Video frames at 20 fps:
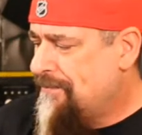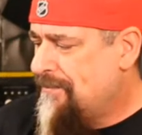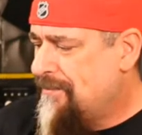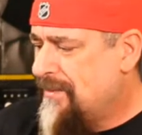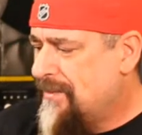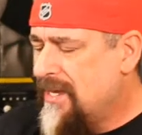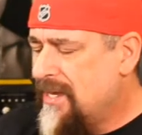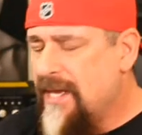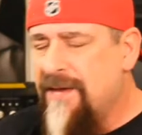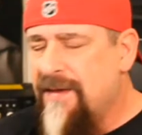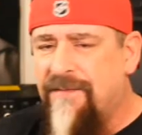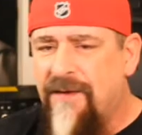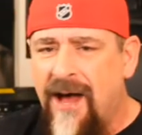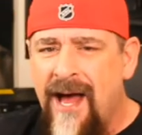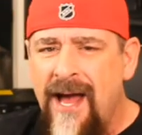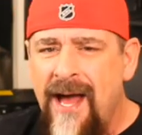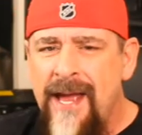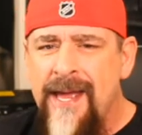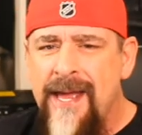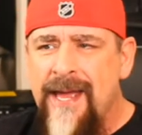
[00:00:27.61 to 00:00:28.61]
If
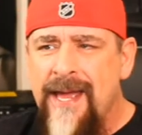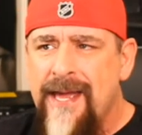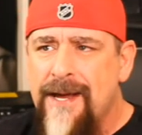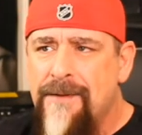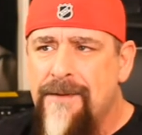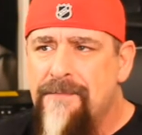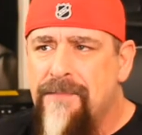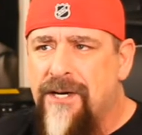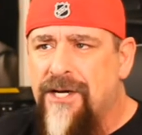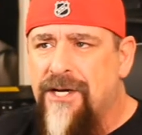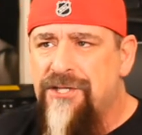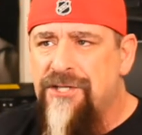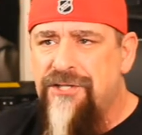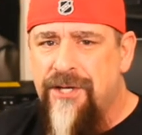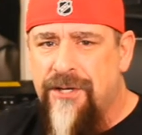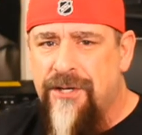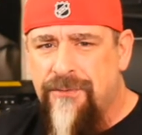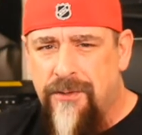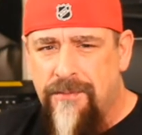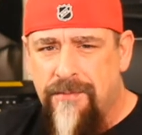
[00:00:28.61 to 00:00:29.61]
I am a
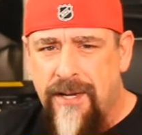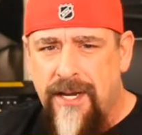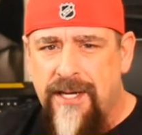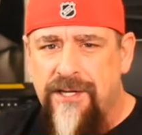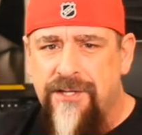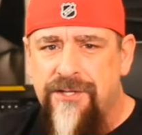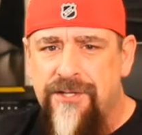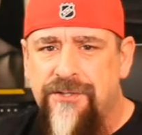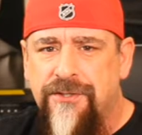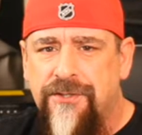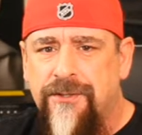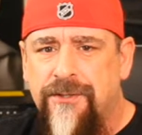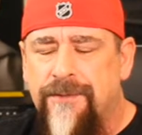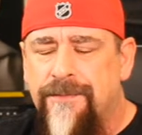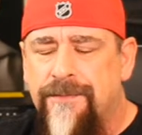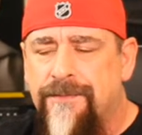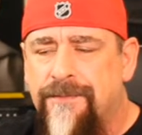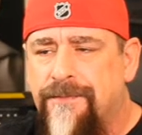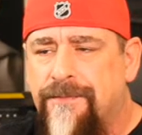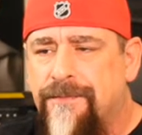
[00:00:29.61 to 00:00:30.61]
general manager
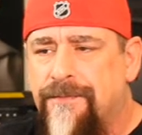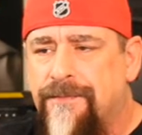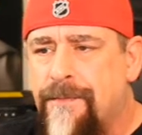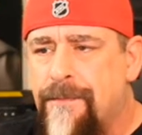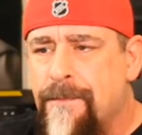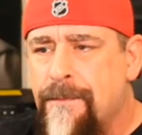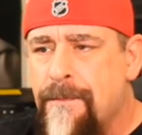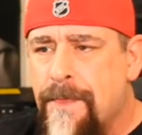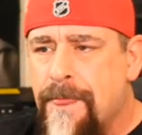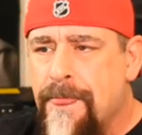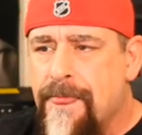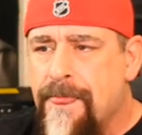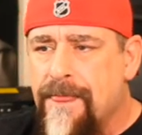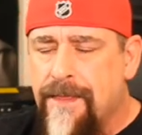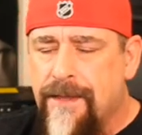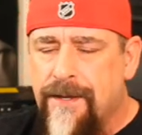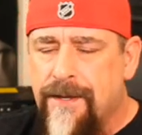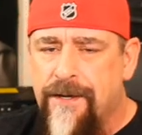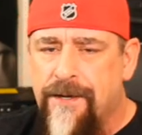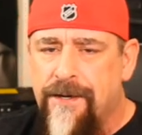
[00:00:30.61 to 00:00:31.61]

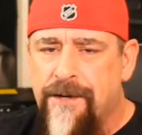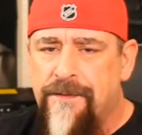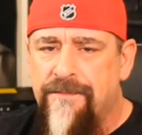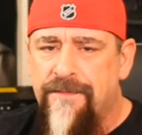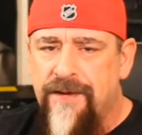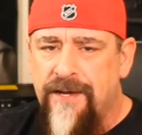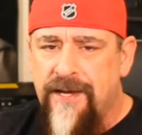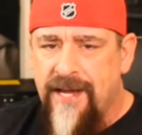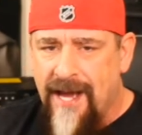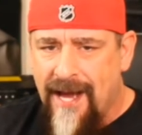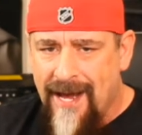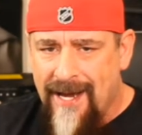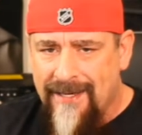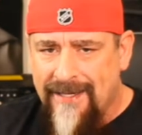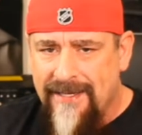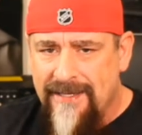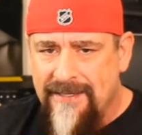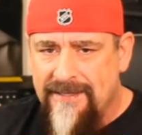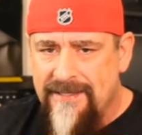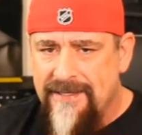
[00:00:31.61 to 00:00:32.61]
of a
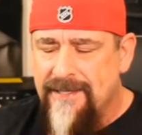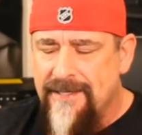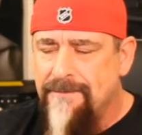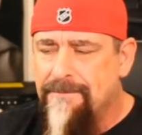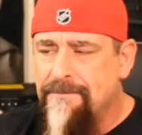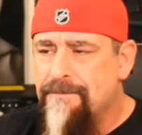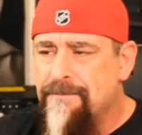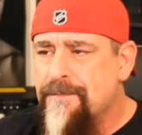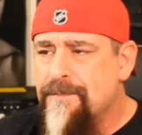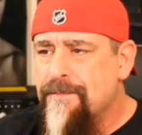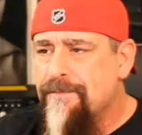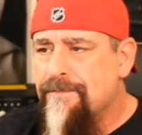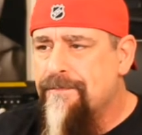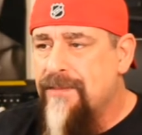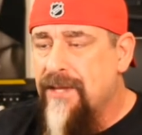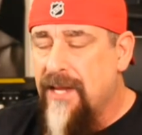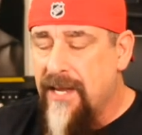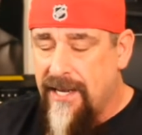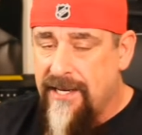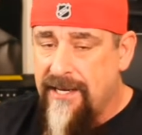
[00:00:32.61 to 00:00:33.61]
hockey team,
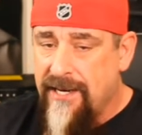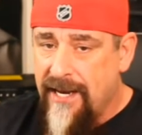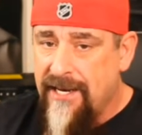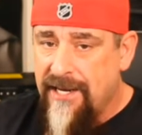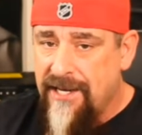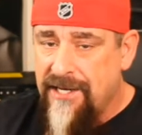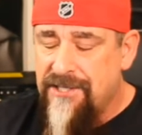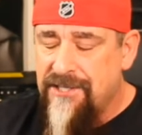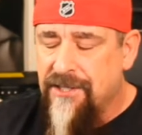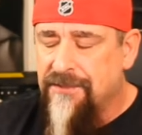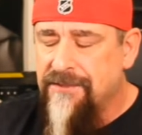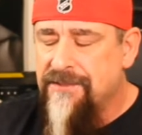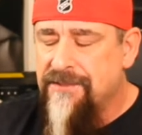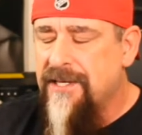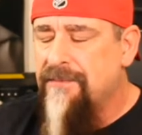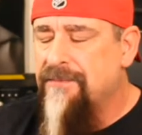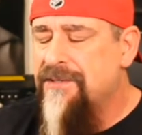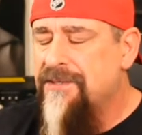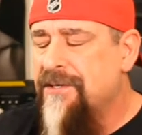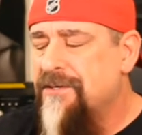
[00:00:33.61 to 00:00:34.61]
an NHL team,
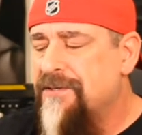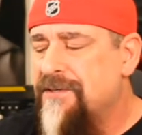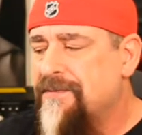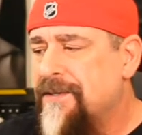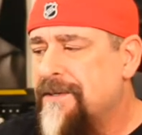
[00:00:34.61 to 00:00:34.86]
excuse me,